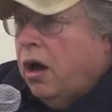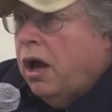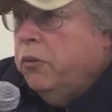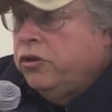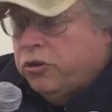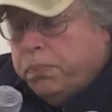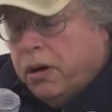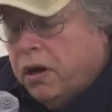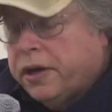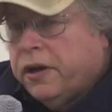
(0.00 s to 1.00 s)
I was
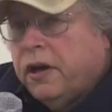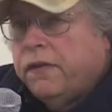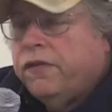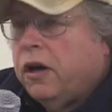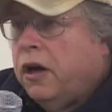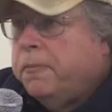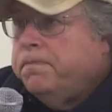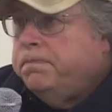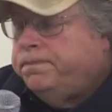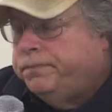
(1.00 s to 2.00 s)
part of,
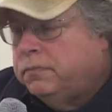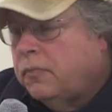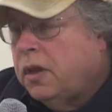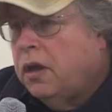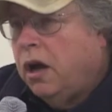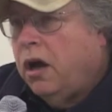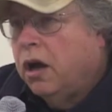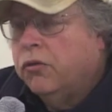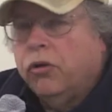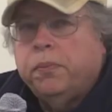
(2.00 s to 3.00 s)
um,
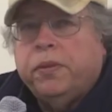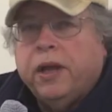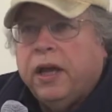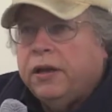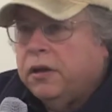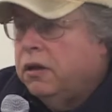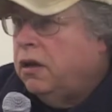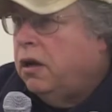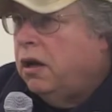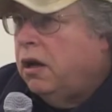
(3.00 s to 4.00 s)
a group that
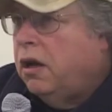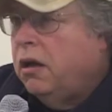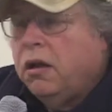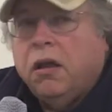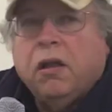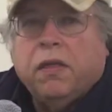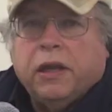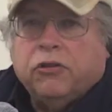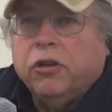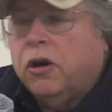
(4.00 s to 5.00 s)
uh,
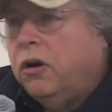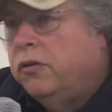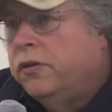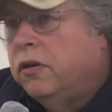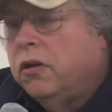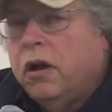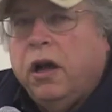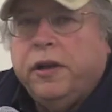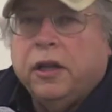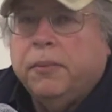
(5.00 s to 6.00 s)
that took over
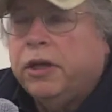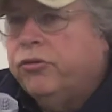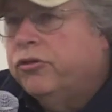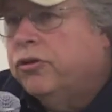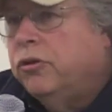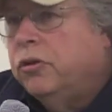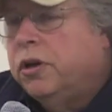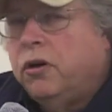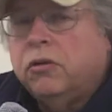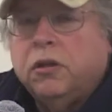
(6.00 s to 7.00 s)
an elementary school
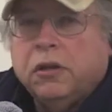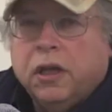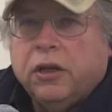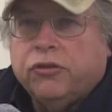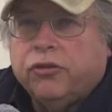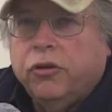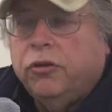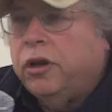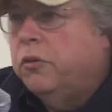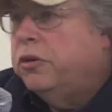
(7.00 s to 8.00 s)
in Oakland last
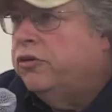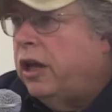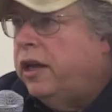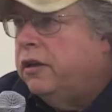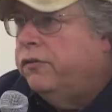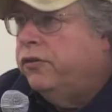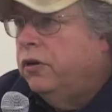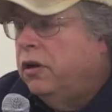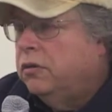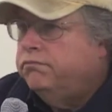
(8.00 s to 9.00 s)
June, and we sat in
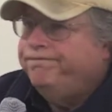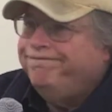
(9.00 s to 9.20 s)
for